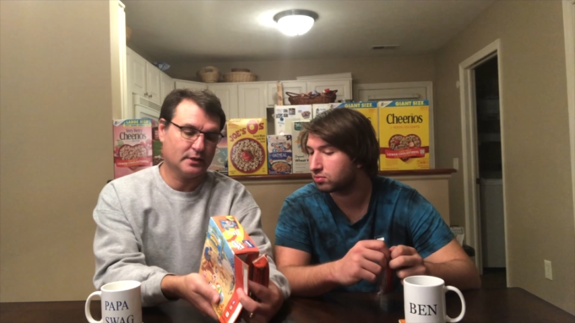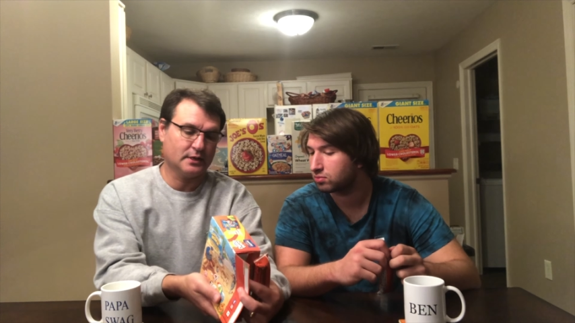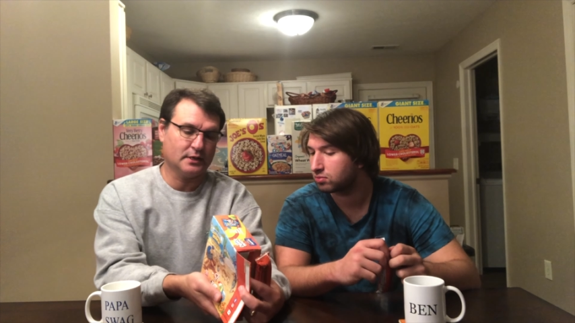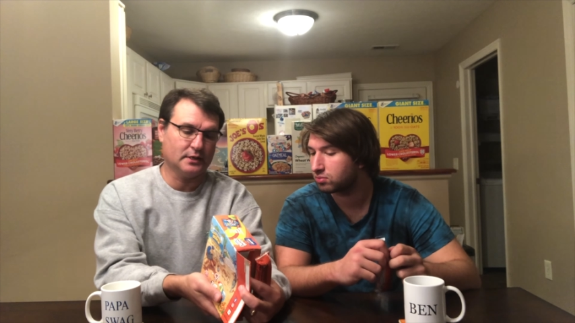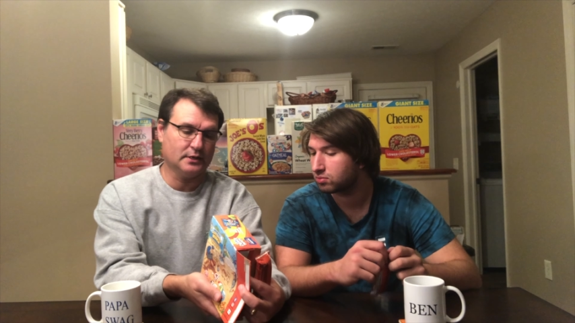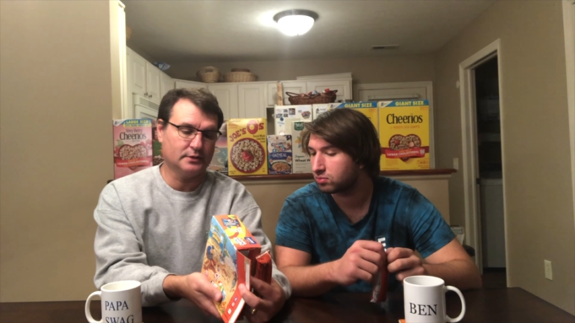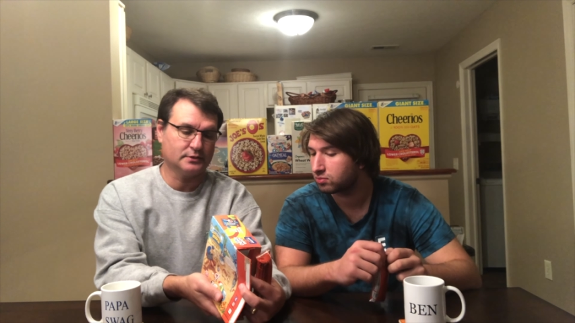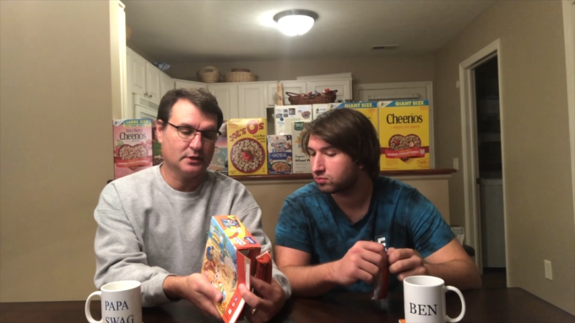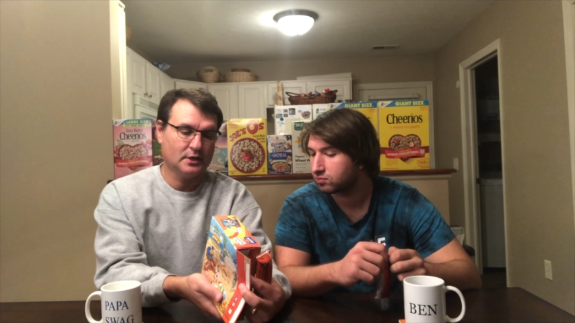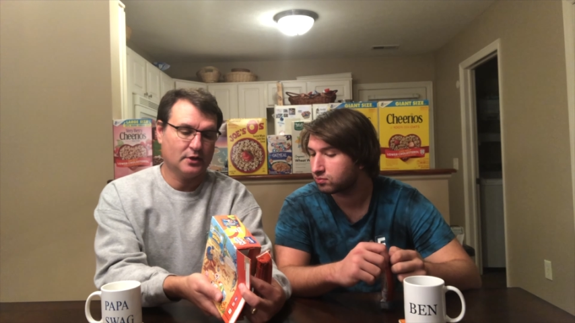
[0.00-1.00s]
Speaker 1: It
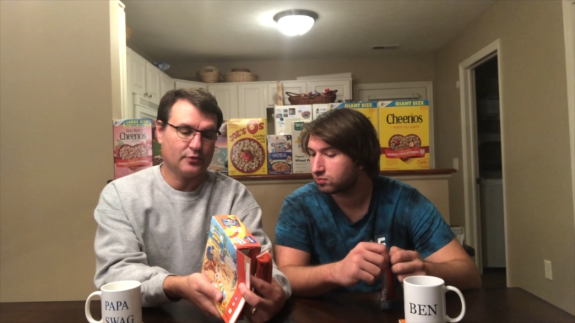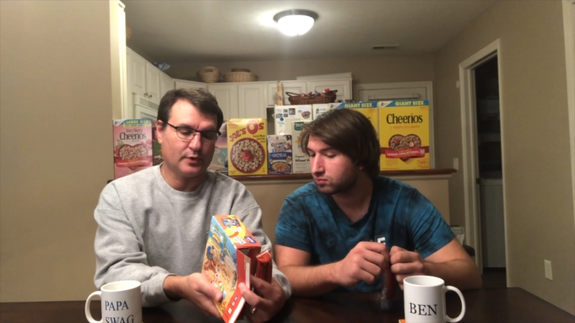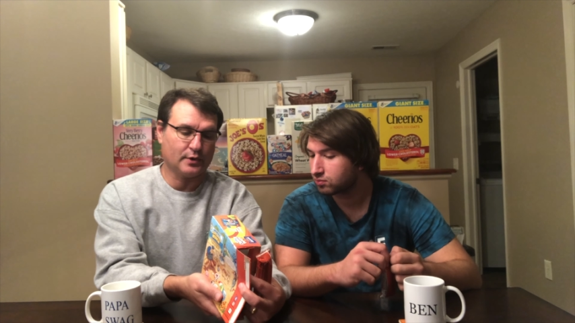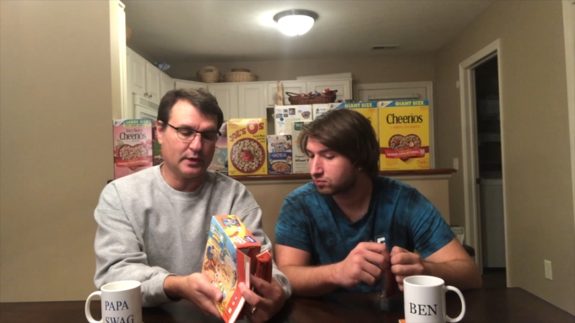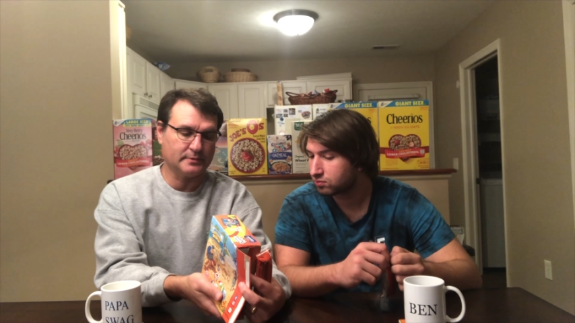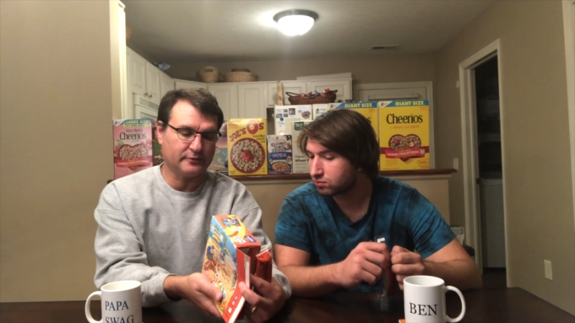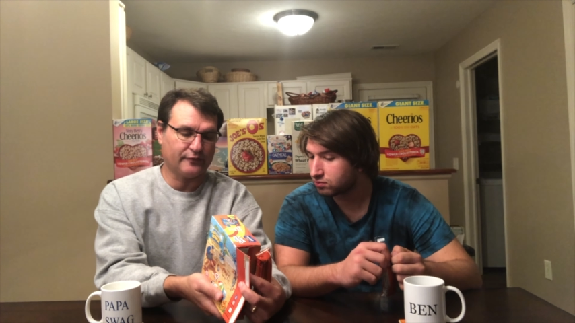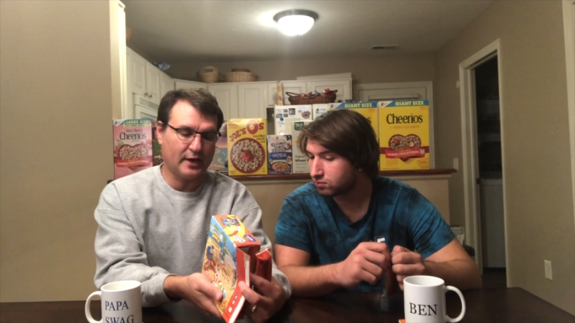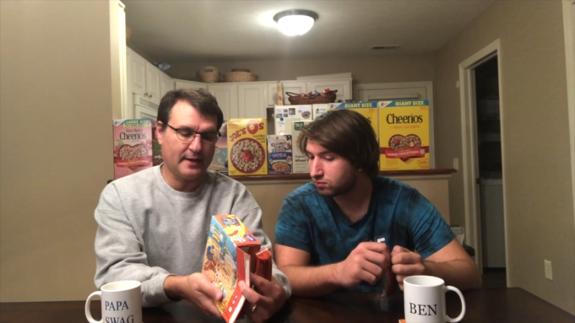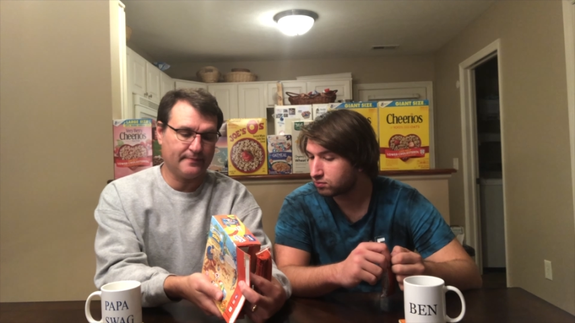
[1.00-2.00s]
is three grams of
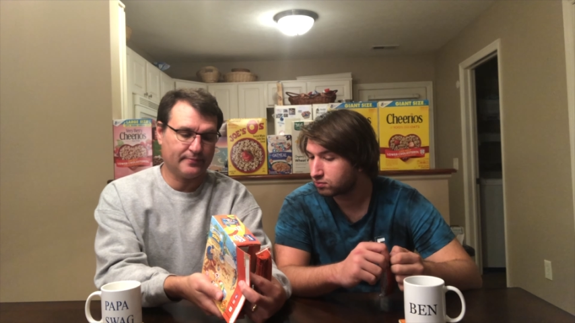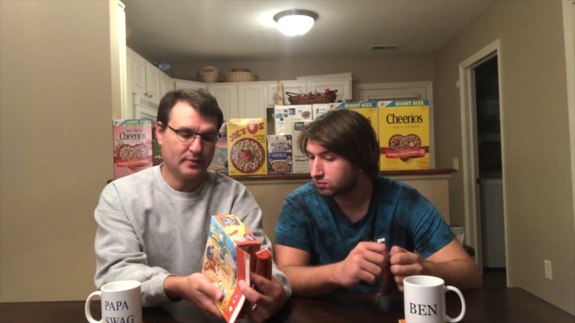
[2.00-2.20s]
fat,